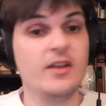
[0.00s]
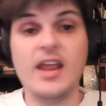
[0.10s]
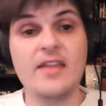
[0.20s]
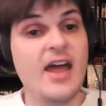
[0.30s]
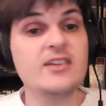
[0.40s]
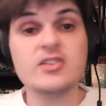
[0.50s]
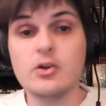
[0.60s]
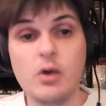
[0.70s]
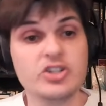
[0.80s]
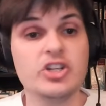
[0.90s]
And again, that's the
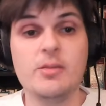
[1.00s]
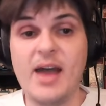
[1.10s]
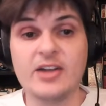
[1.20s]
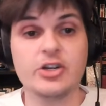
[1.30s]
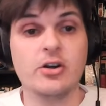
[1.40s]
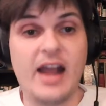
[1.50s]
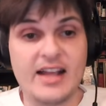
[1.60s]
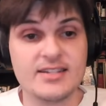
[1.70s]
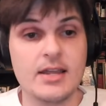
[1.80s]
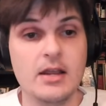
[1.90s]
question the Magic are
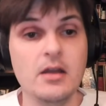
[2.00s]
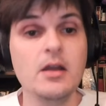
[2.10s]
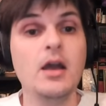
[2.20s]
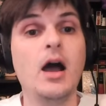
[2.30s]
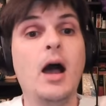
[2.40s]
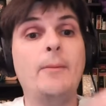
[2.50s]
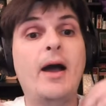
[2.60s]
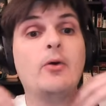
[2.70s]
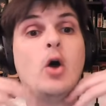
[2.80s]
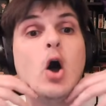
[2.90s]
asking
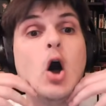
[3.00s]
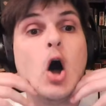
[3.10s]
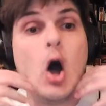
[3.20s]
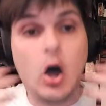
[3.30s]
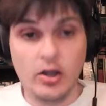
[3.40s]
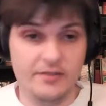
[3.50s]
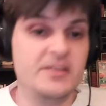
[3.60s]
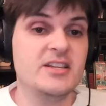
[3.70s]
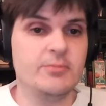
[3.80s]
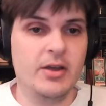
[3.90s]
about all of
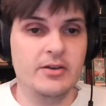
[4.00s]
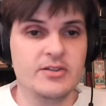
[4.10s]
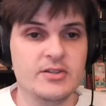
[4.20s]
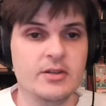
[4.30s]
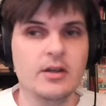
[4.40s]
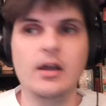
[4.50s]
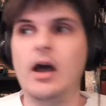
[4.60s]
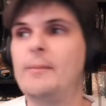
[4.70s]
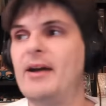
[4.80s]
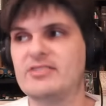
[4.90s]
these players
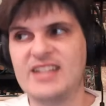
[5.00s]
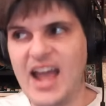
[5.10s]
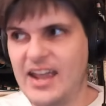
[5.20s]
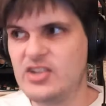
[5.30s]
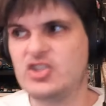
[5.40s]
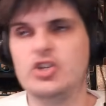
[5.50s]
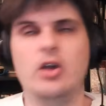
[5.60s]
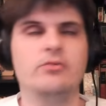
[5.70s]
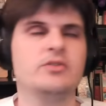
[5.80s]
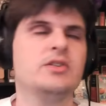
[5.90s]
about Tyus
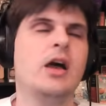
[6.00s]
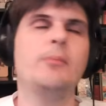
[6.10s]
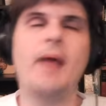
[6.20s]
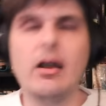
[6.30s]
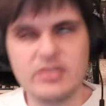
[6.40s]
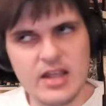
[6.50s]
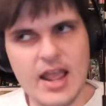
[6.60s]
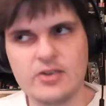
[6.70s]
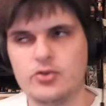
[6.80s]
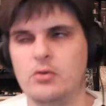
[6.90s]
Jones, about
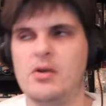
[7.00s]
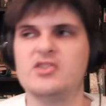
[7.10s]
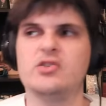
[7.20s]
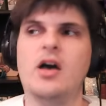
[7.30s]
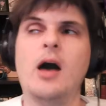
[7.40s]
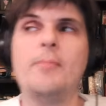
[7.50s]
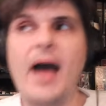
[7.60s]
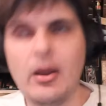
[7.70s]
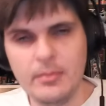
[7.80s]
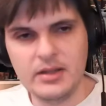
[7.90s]
D'Angelo Russell,
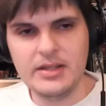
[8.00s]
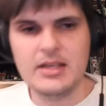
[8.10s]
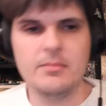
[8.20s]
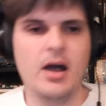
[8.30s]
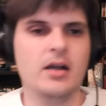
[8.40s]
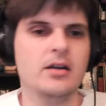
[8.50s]
about Malik Monk.